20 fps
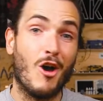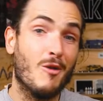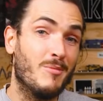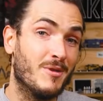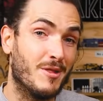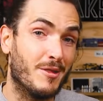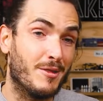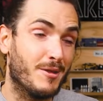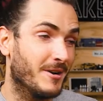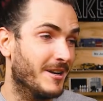
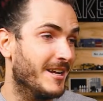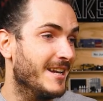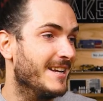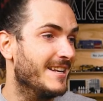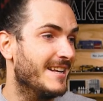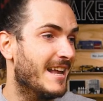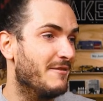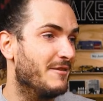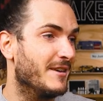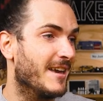Open Thonny,
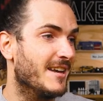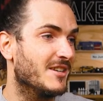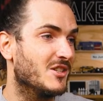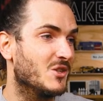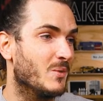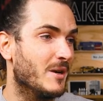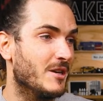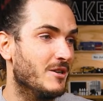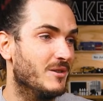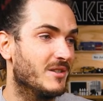navigate
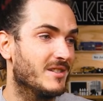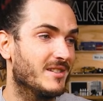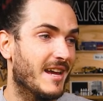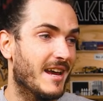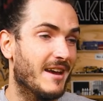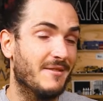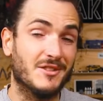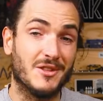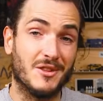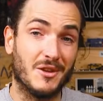to where you
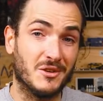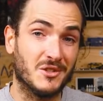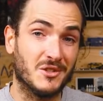saved